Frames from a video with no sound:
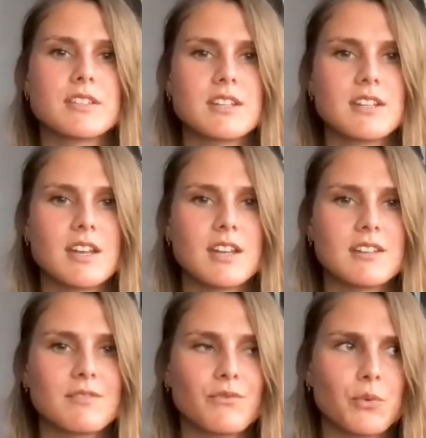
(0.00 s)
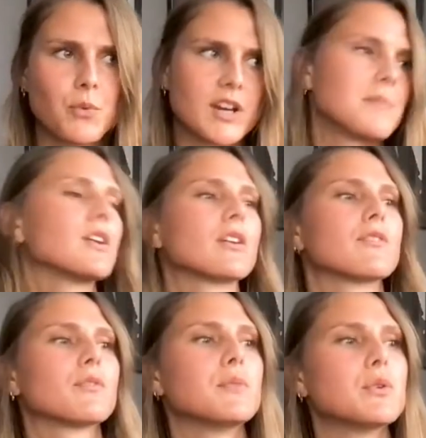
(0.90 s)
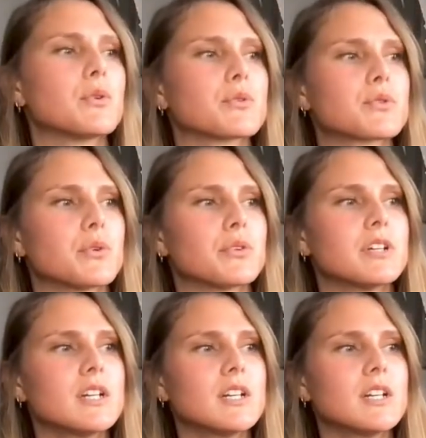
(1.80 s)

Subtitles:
And from what I'm hearing from you, also